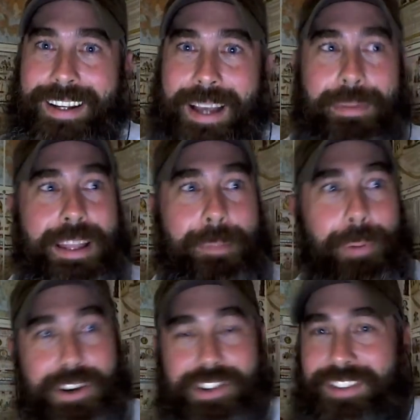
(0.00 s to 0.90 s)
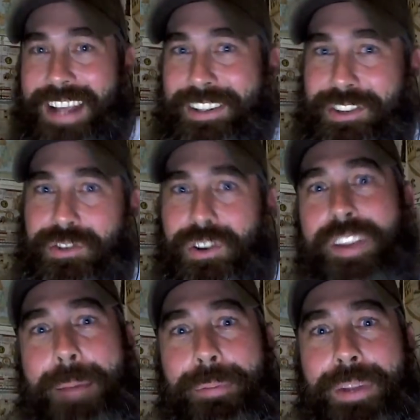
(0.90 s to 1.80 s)
I mean, the Persians had control of
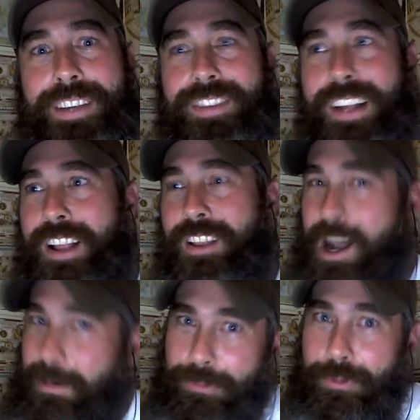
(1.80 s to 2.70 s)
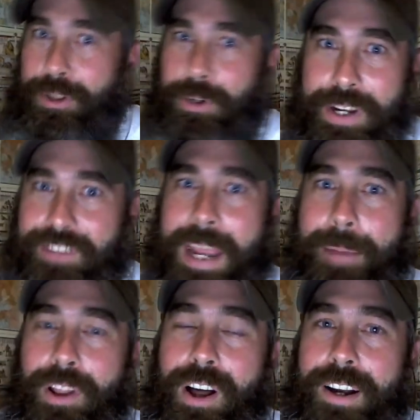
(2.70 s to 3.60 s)
that place long before the Greeks came
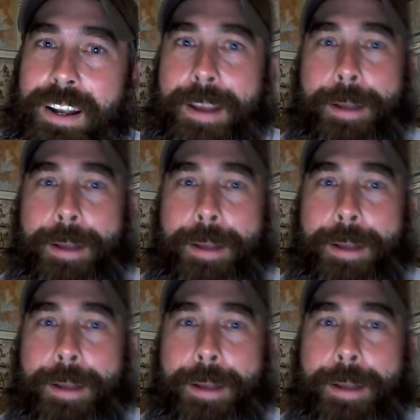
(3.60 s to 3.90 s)
along.